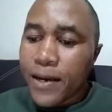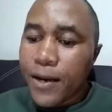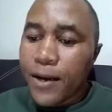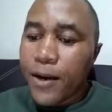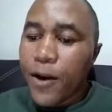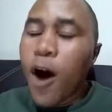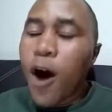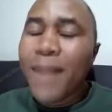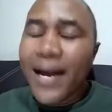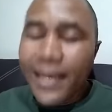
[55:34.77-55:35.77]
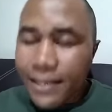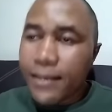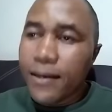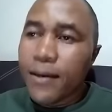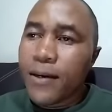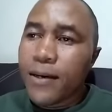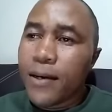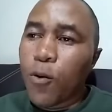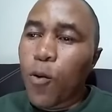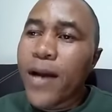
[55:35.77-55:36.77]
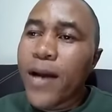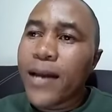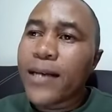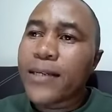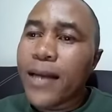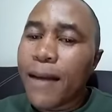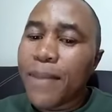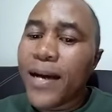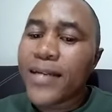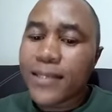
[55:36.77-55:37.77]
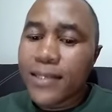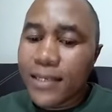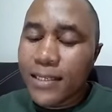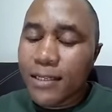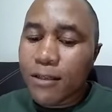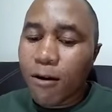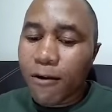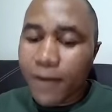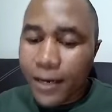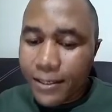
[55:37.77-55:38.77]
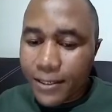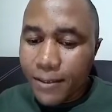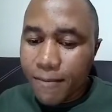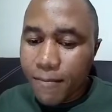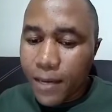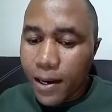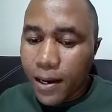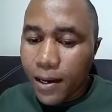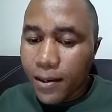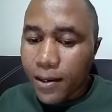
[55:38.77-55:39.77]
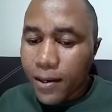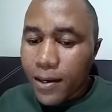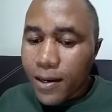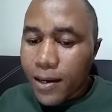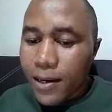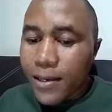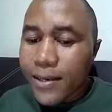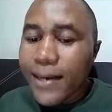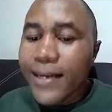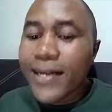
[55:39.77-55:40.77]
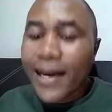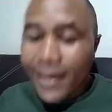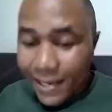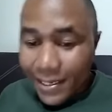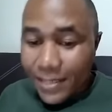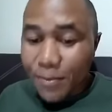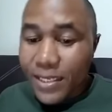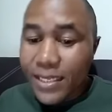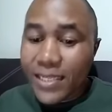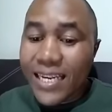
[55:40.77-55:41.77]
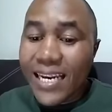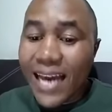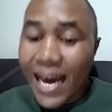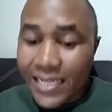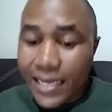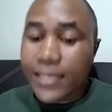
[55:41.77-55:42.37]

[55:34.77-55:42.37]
normally when a, a, person is already uh, in a legal age, meaning is an adult,